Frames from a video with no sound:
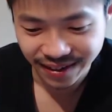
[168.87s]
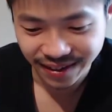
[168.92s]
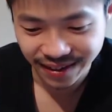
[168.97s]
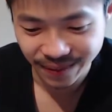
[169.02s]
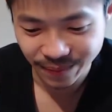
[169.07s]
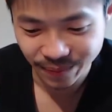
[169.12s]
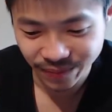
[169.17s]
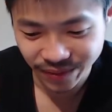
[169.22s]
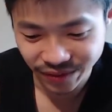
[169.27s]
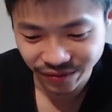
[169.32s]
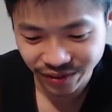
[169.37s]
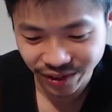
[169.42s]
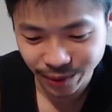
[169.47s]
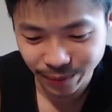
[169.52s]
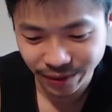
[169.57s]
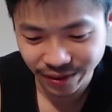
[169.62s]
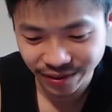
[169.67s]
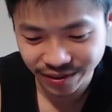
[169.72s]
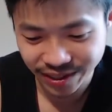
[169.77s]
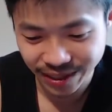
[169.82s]
They feel
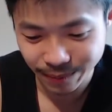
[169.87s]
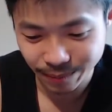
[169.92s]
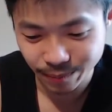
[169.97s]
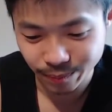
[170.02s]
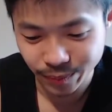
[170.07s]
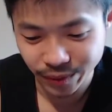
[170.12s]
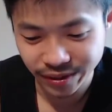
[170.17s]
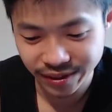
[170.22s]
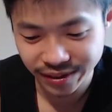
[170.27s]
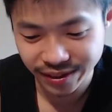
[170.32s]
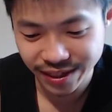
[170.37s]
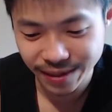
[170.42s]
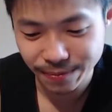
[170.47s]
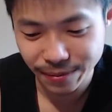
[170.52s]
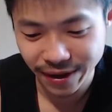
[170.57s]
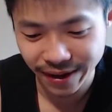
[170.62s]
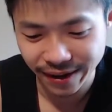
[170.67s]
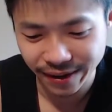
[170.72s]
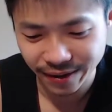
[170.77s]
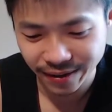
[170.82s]
about the same. But the
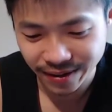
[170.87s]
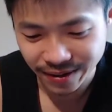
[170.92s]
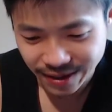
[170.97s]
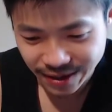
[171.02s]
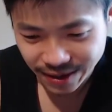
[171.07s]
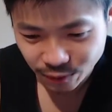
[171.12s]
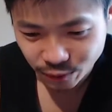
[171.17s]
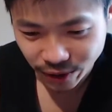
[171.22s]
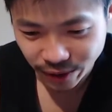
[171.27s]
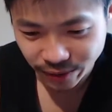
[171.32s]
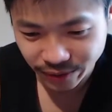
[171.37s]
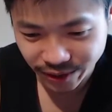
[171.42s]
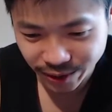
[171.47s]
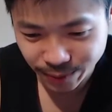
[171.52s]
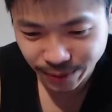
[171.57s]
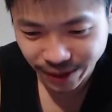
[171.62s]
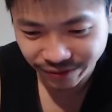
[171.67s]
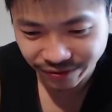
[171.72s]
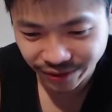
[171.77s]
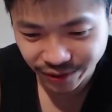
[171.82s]
D-pad, wow, the
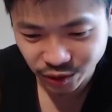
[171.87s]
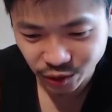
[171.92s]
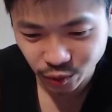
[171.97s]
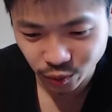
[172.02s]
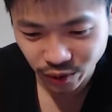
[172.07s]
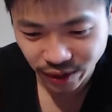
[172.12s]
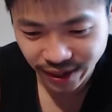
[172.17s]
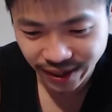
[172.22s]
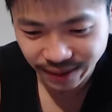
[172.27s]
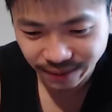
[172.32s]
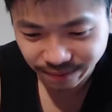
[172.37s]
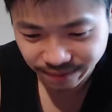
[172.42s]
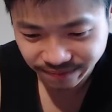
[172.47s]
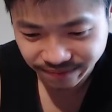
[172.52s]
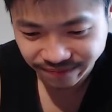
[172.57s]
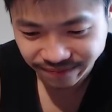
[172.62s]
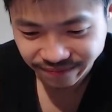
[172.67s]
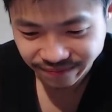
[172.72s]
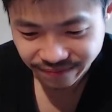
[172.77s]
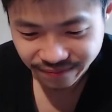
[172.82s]
D-pad feels great.
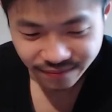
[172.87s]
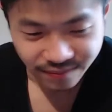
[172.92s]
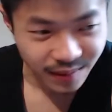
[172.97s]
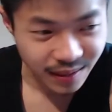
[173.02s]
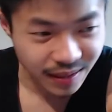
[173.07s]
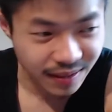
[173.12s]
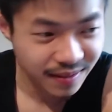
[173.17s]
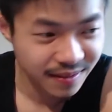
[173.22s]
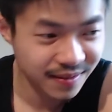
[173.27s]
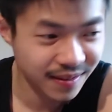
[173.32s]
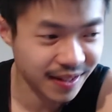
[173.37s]
Like